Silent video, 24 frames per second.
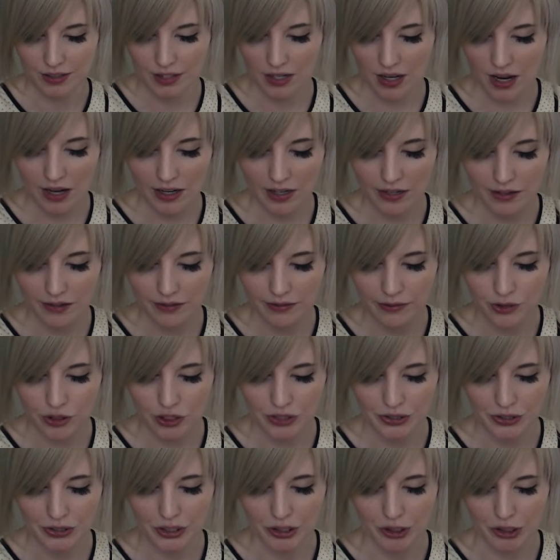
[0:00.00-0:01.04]
kind of
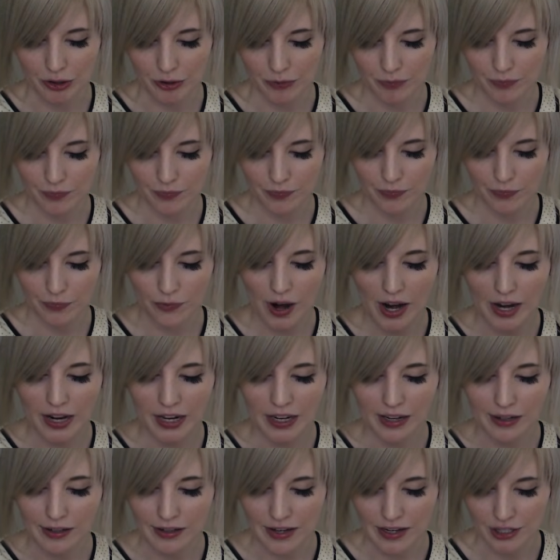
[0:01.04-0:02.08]
just a
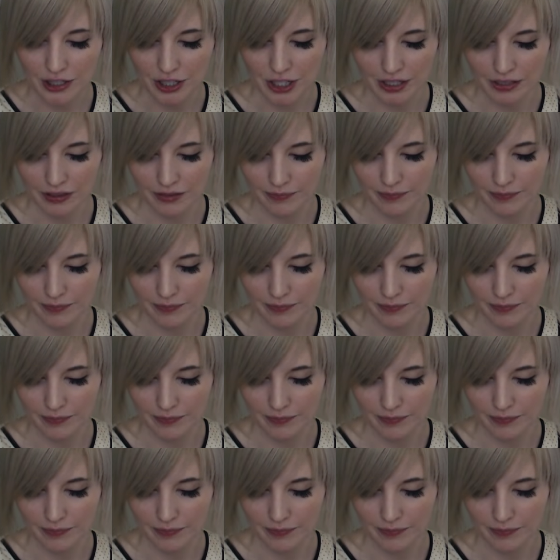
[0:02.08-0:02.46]
recognition